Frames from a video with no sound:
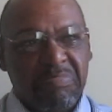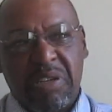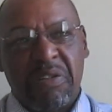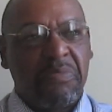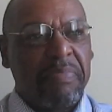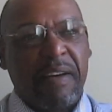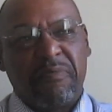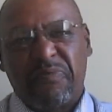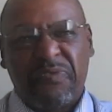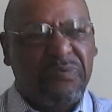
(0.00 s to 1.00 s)
you know,
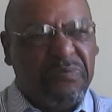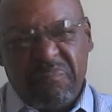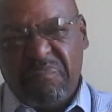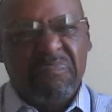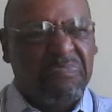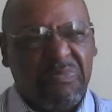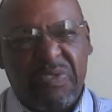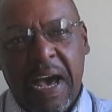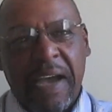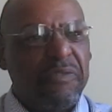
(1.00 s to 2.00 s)
about
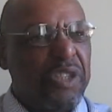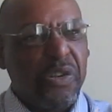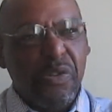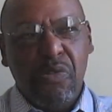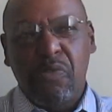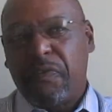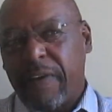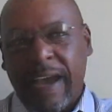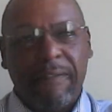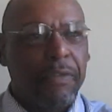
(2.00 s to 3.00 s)
5'2",
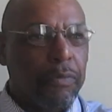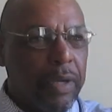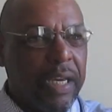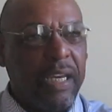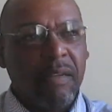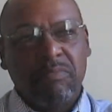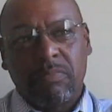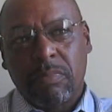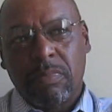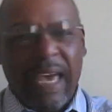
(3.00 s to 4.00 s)
5'3",
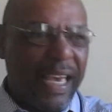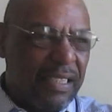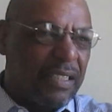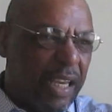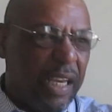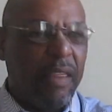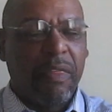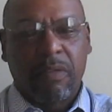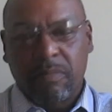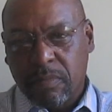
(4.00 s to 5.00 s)
has
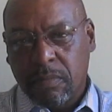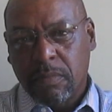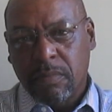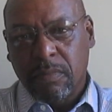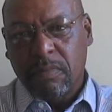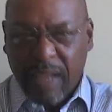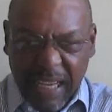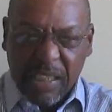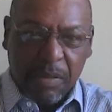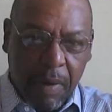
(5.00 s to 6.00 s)
teeth,
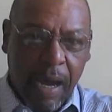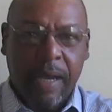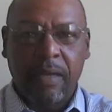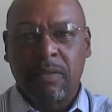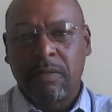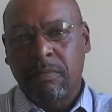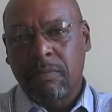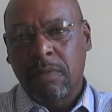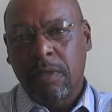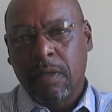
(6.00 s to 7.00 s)
nice smile,
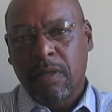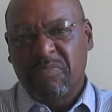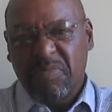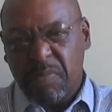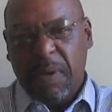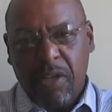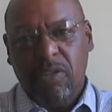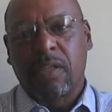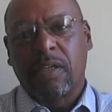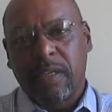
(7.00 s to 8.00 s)

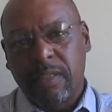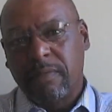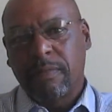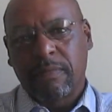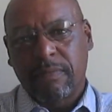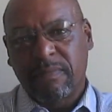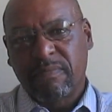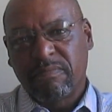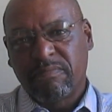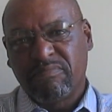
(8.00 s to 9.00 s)
smells good.
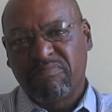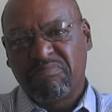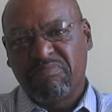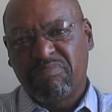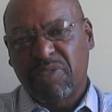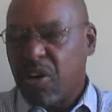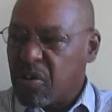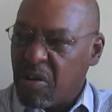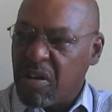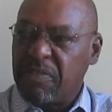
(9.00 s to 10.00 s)

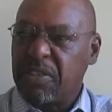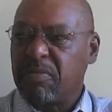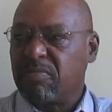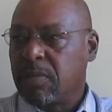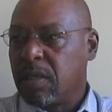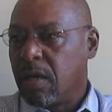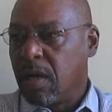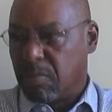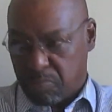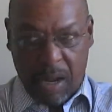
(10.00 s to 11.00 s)
Turnoffs,
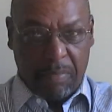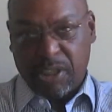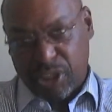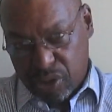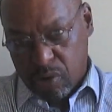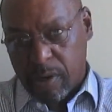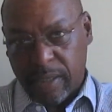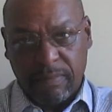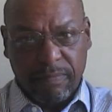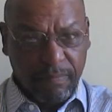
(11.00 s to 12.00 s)
probably
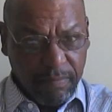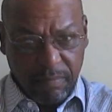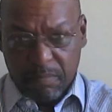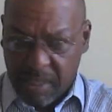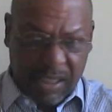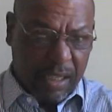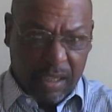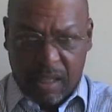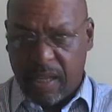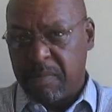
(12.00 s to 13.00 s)
short, missing a
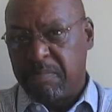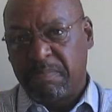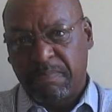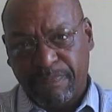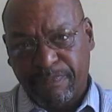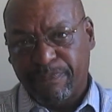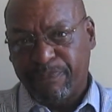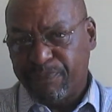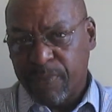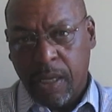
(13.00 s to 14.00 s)
limb.
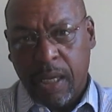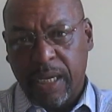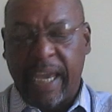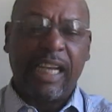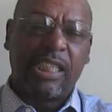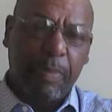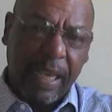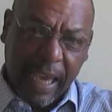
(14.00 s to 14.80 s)
Can't speak